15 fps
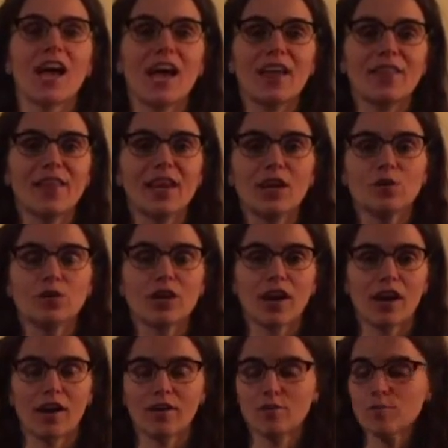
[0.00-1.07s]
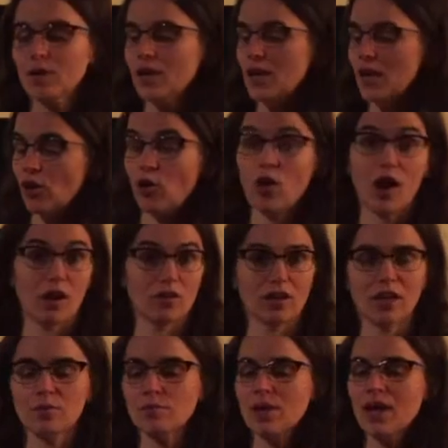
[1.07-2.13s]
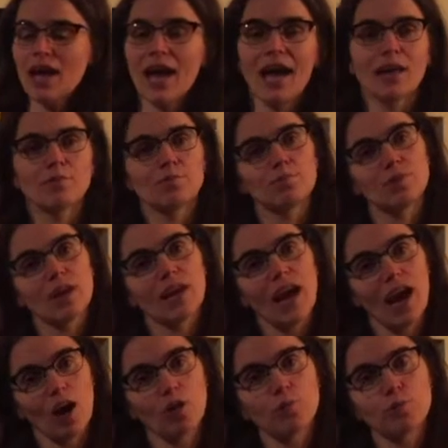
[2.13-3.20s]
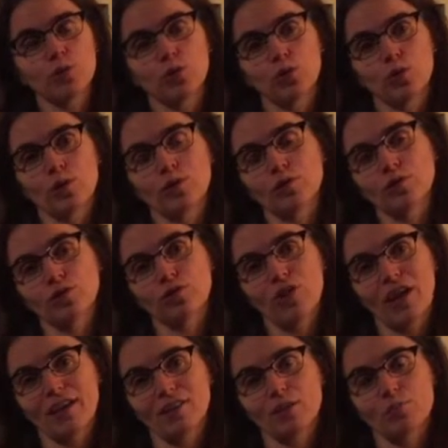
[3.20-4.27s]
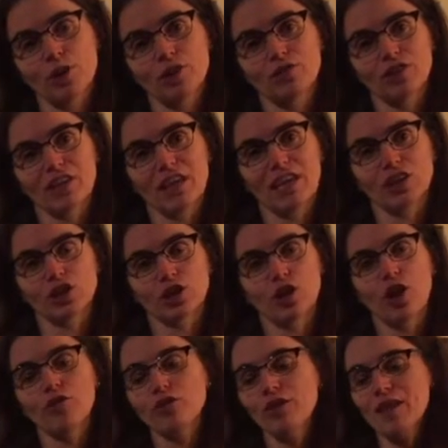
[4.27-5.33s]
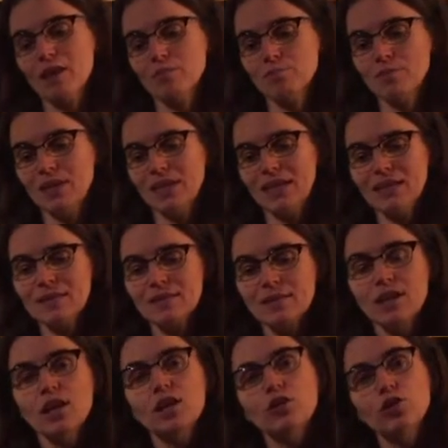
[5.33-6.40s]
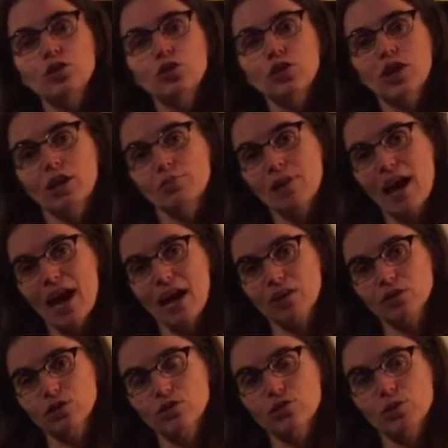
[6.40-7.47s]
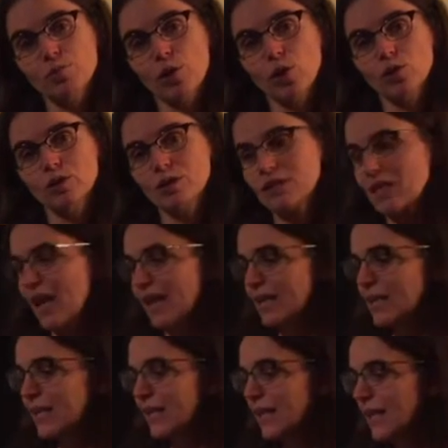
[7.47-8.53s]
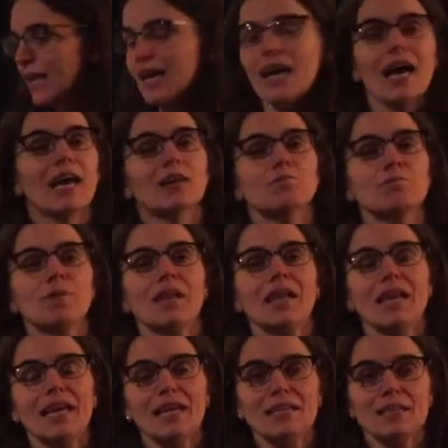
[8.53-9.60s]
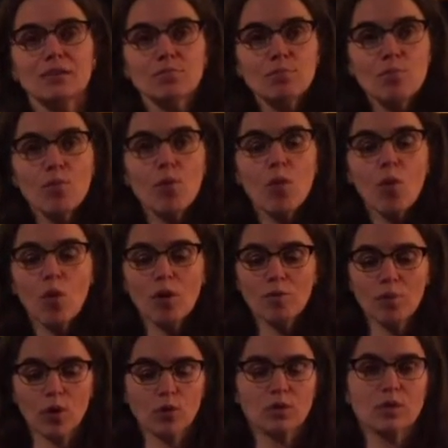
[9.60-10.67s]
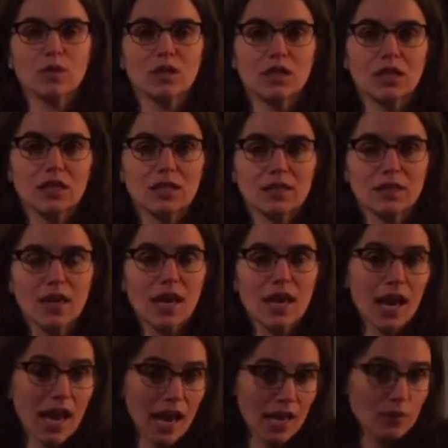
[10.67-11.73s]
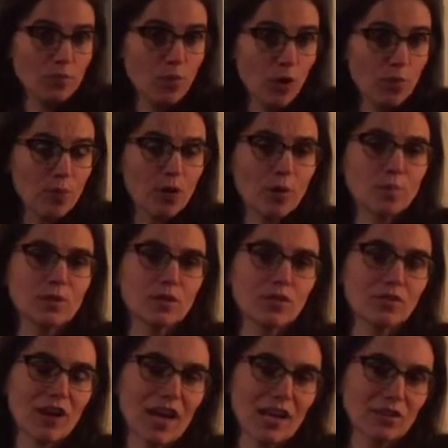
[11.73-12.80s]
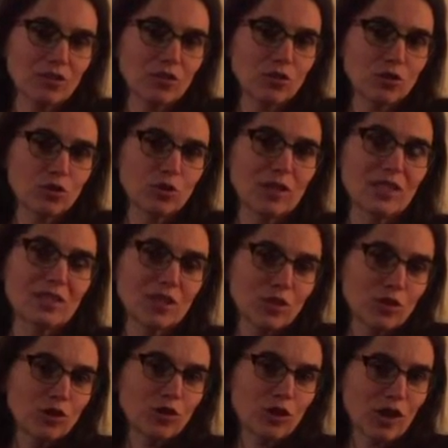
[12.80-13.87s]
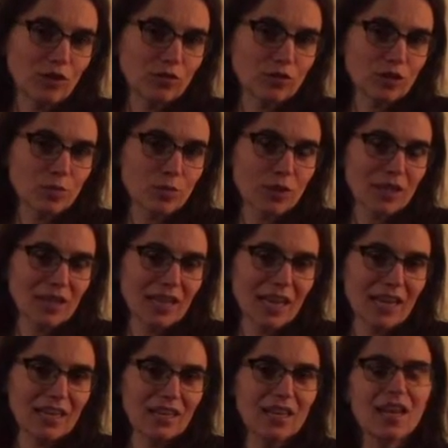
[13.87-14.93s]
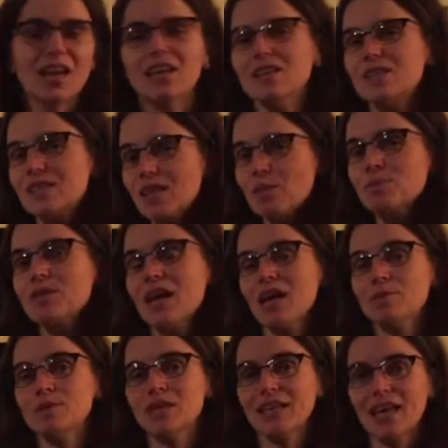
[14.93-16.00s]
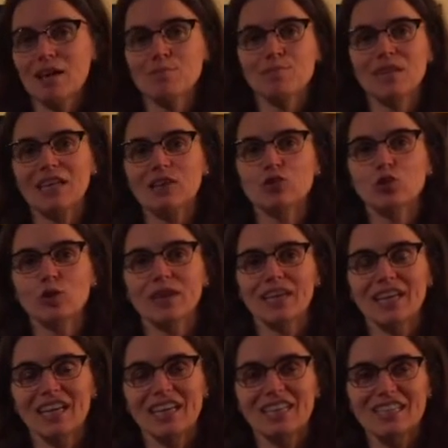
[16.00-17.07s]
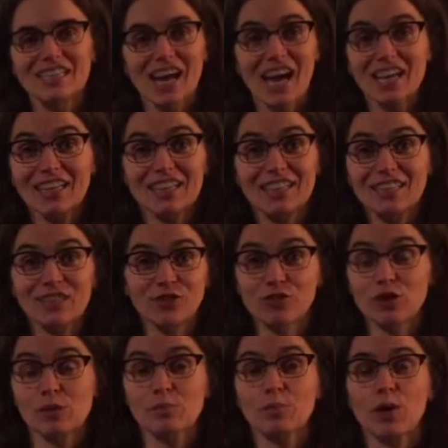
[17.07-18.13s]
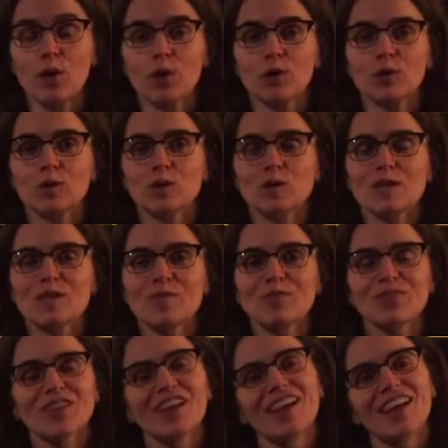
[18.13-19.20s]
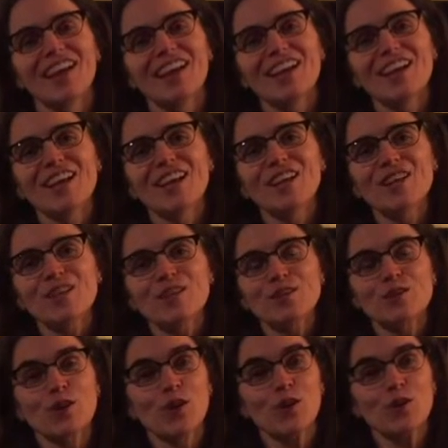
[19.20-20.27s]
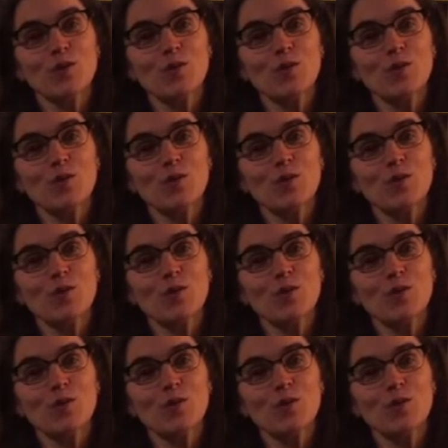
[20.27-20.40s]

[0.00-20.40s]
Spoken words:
and they'll come, or I'll come, and help you to find the modification. Often that means that you come out of the pose slightly and place more bolsters and more props around you until you're comfortable again. Sometimes it can mean doing an entirely different pose. So